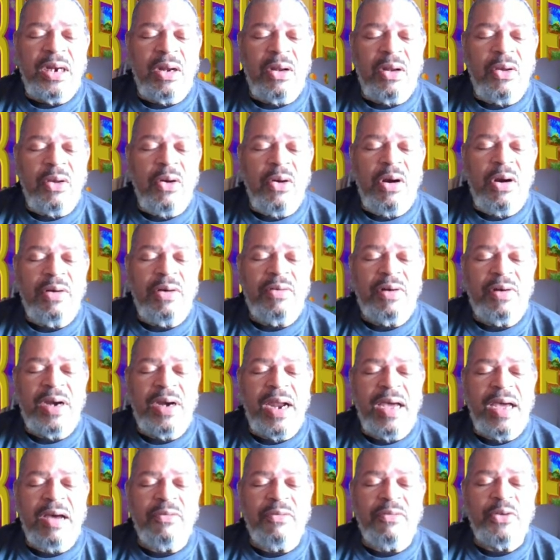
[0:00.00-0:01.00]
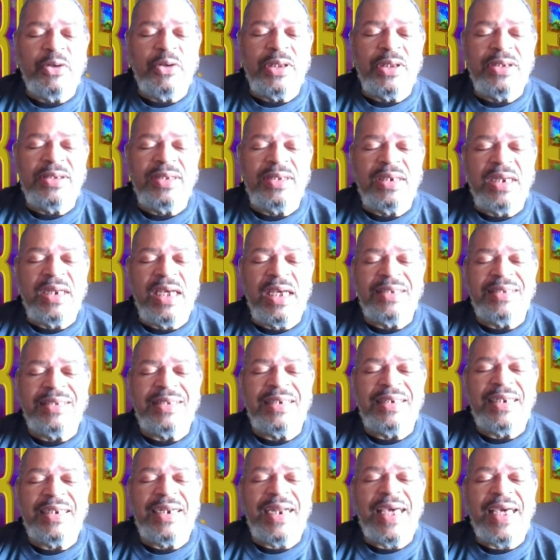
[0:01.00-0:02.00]
Lord, now for this
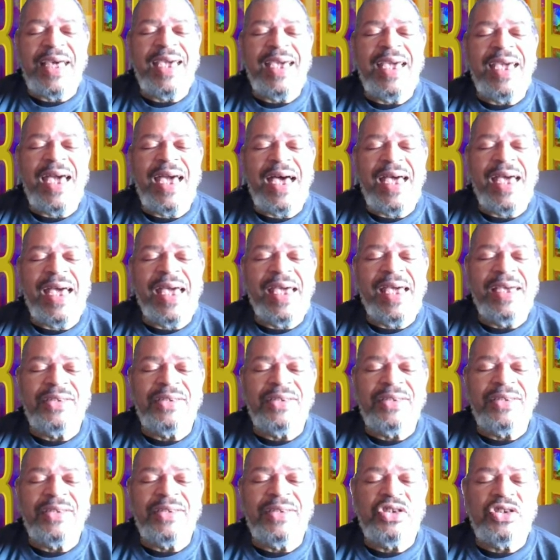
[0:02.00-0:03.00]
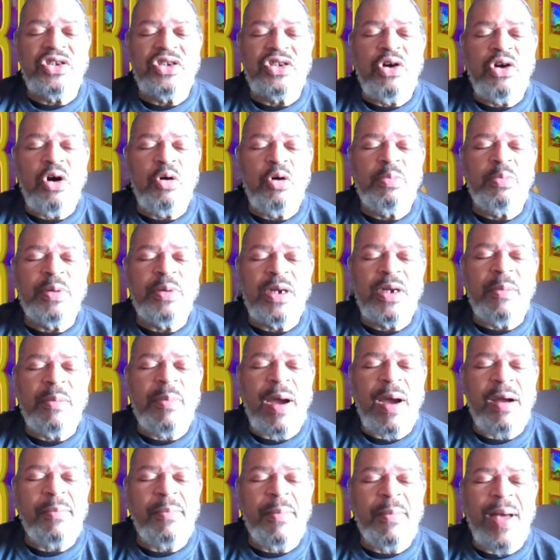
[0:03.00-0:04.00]
lesson today, I ask that you open up
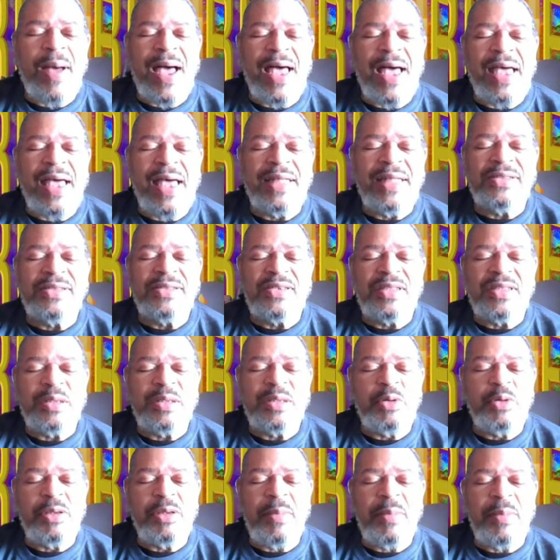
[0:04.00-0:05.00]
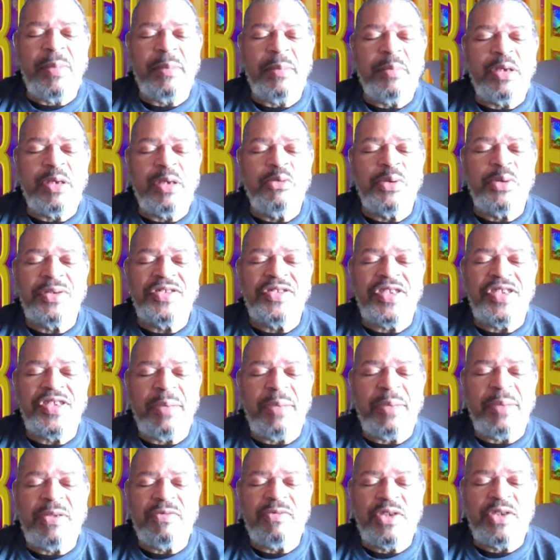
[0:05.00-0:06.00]
our minds that we may be
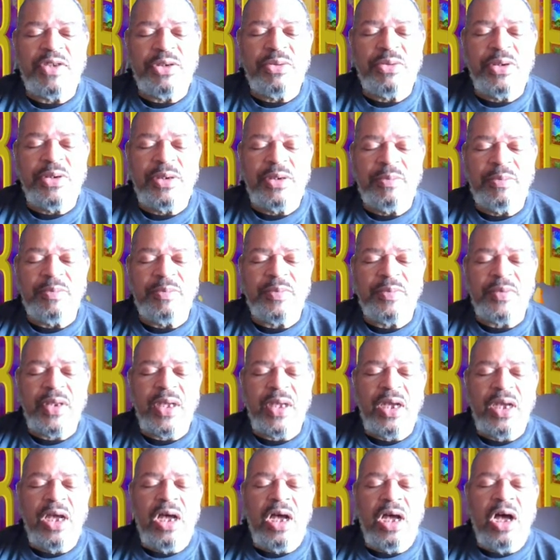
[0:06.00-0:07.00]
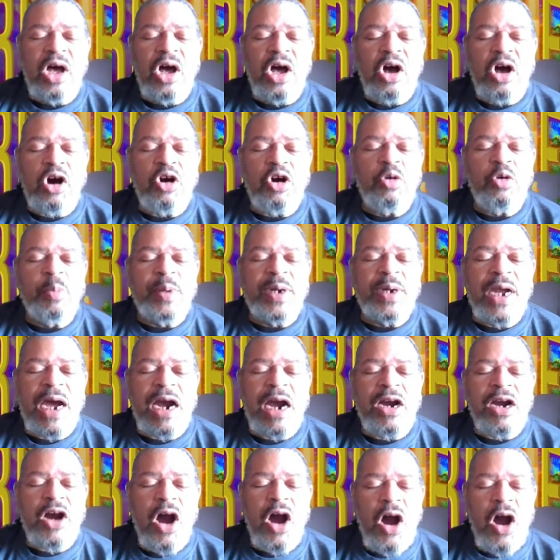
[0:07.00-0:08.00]
receptive to it, open
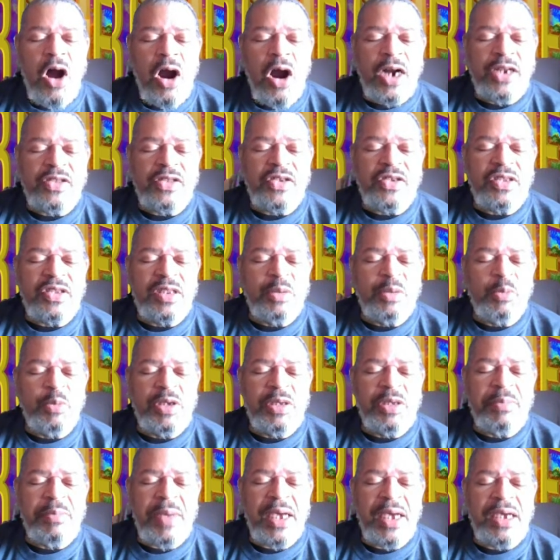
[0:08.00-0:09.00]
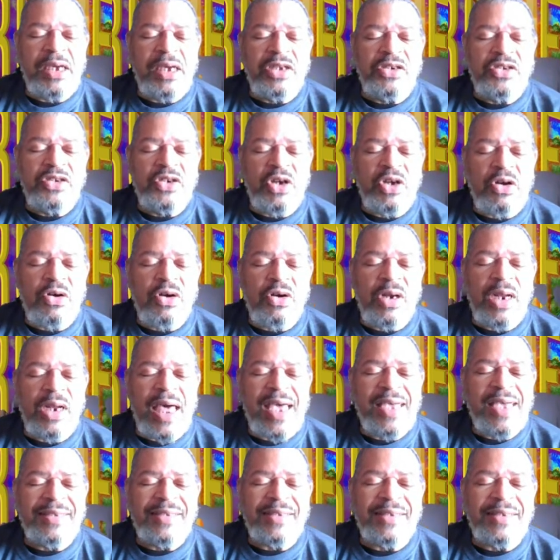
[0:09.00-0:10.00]
our hearts that we may
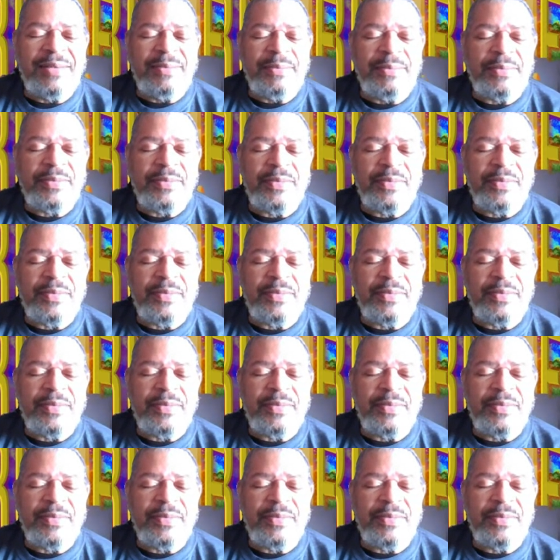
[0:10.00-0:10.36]
internalize it,